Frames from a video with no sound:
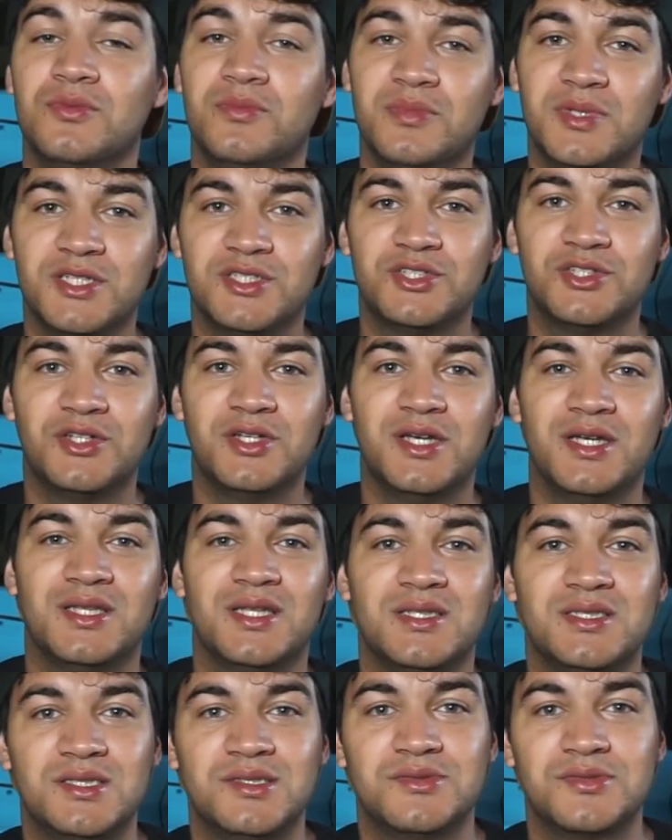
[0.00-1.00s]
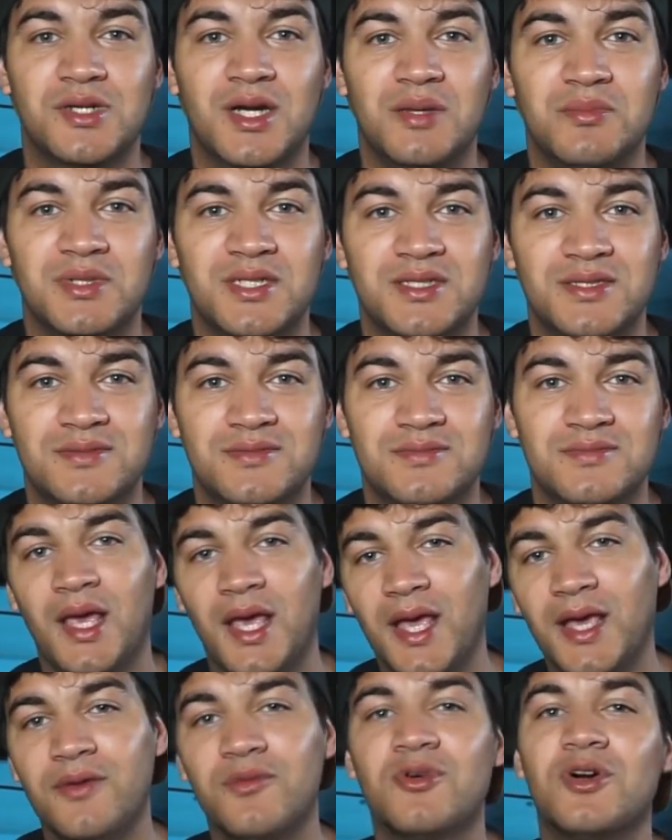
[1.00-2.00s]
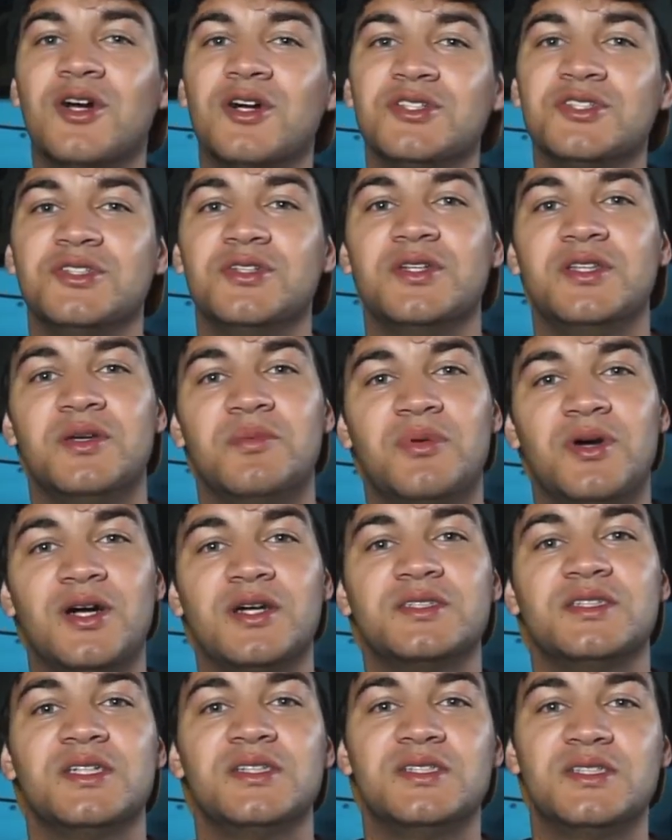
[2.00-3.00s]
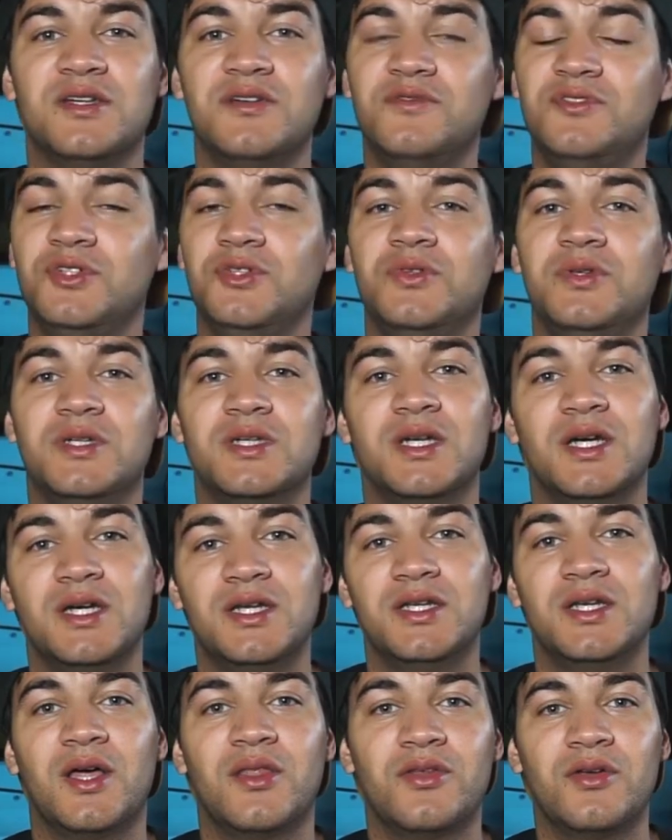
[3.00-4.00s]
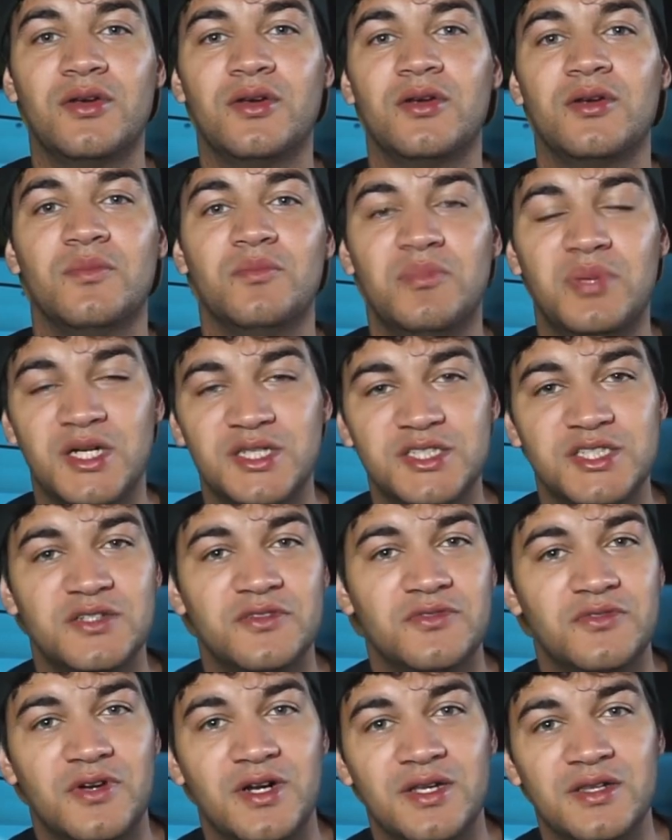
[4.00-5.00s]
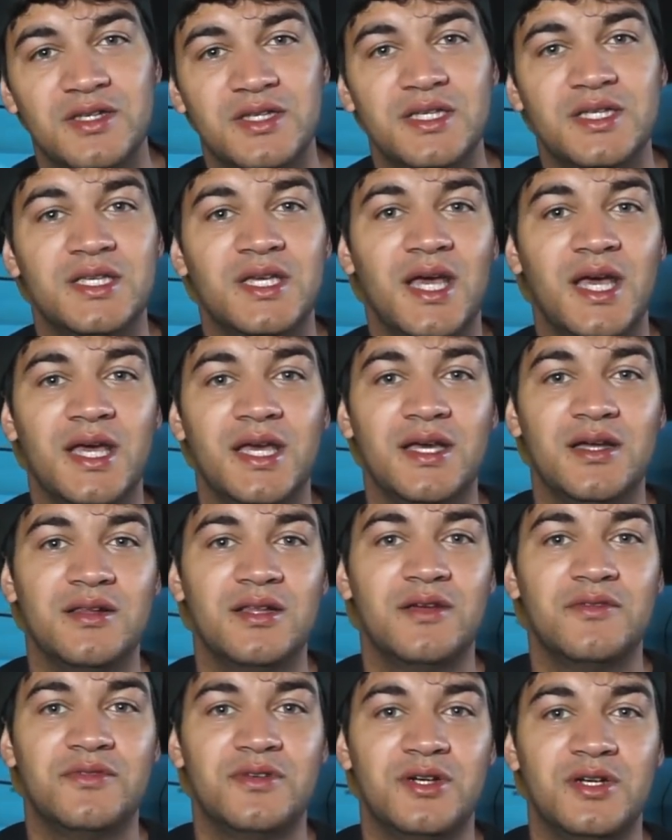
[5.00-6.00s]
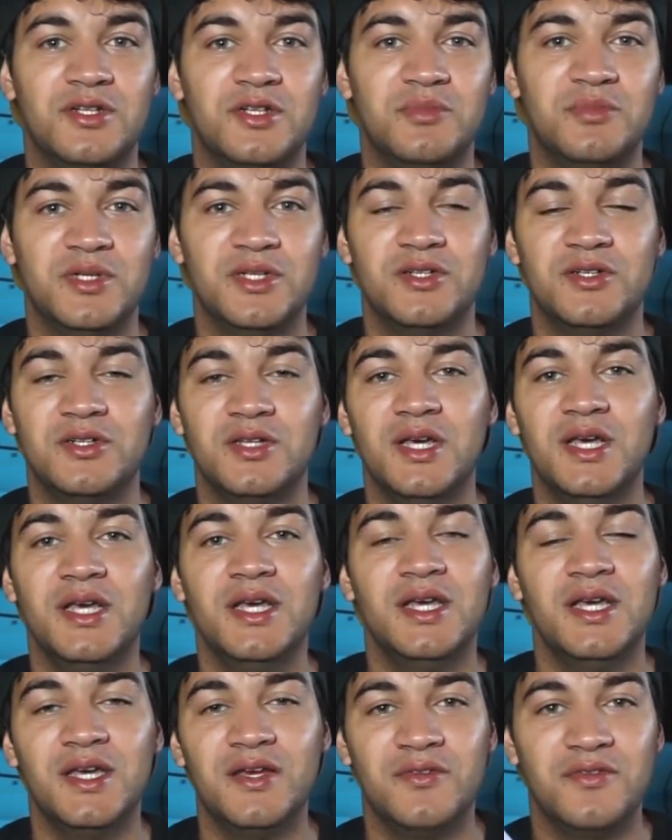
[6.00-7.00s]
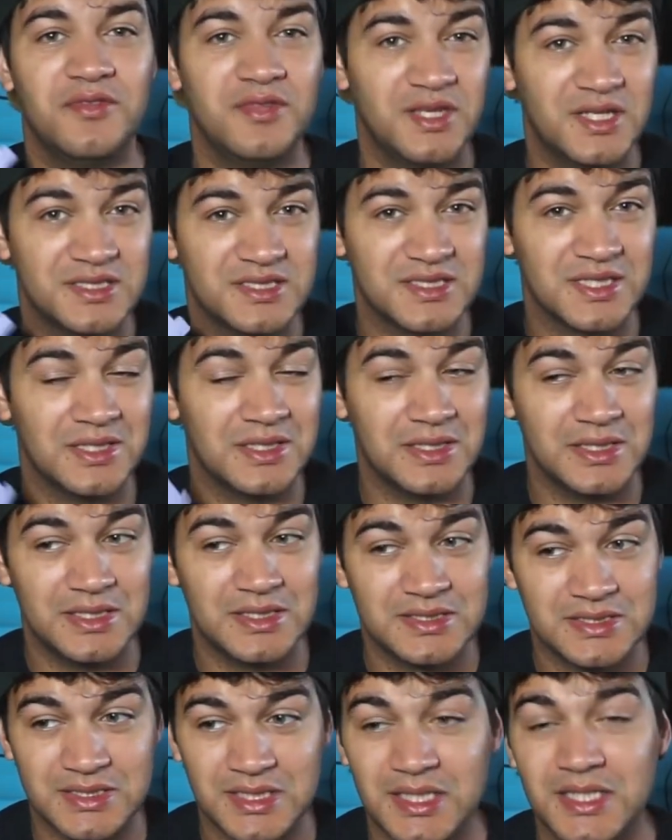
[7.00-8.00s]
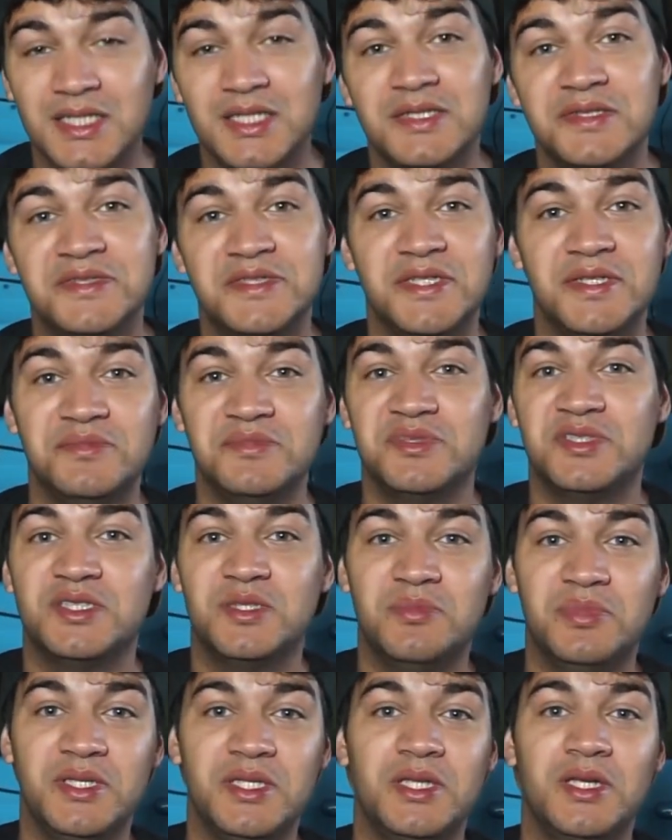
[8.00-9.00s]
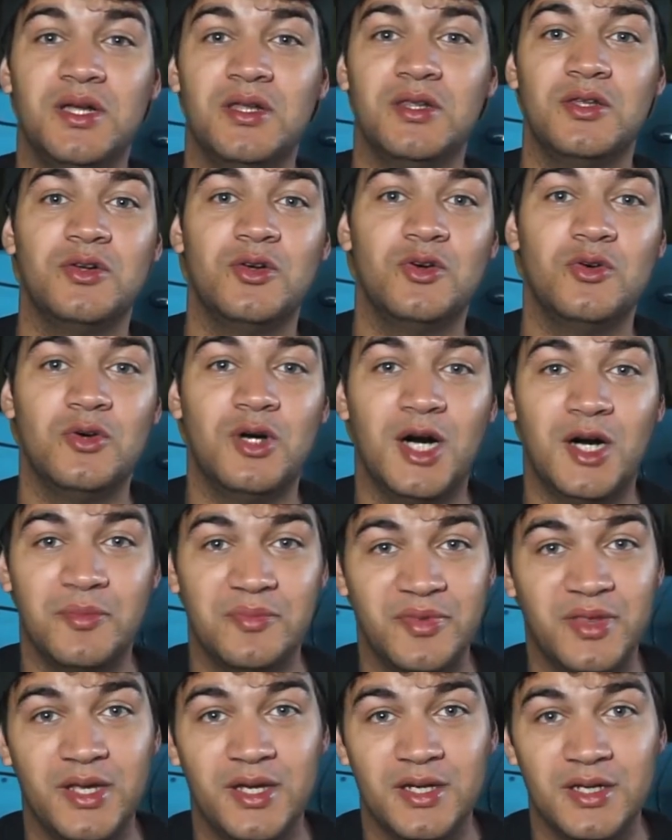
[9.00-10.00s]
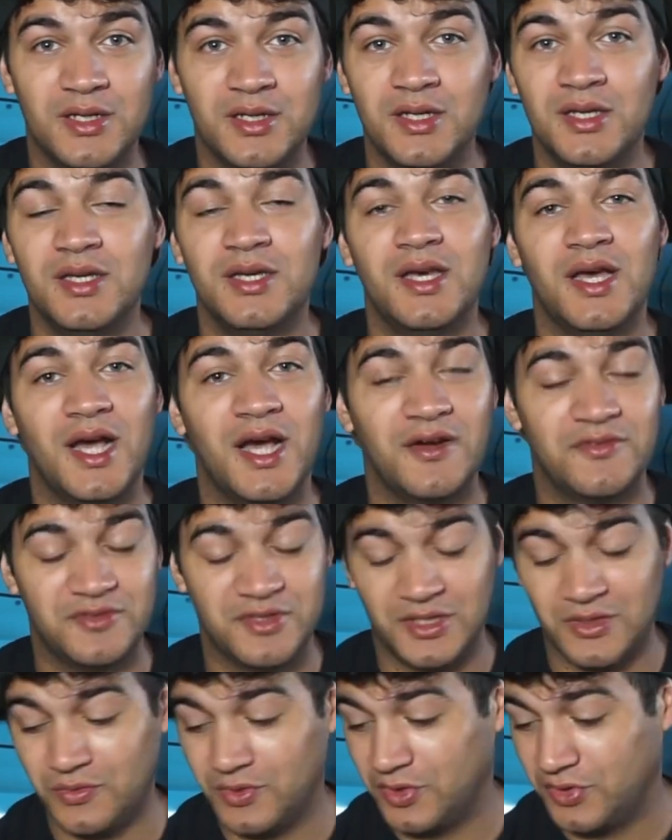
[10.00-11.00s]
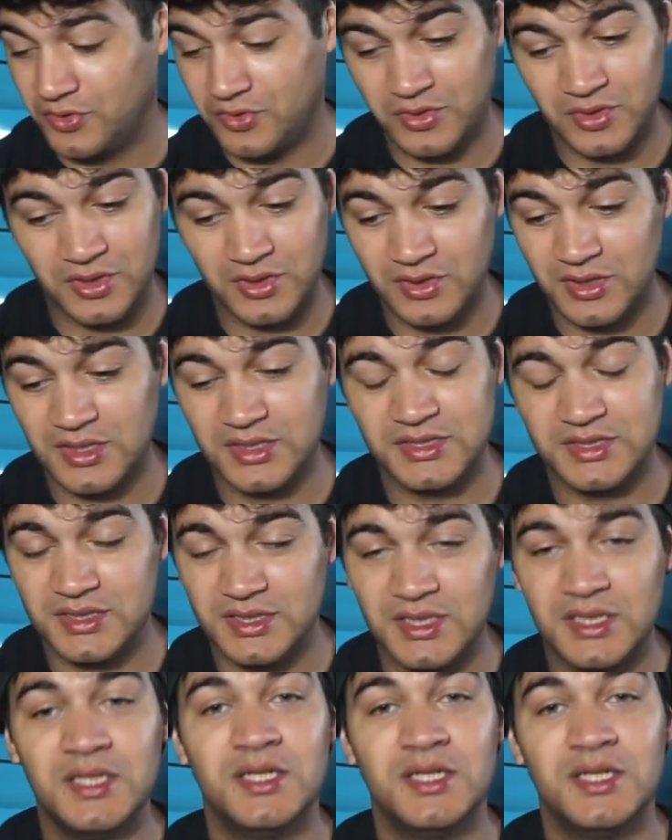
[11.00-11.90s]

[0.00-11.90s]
make sure you hit that subscribe button. And we're also in the process of doing another budget-friendly K1100 build. If this list seems to be a little up there after I went through all this,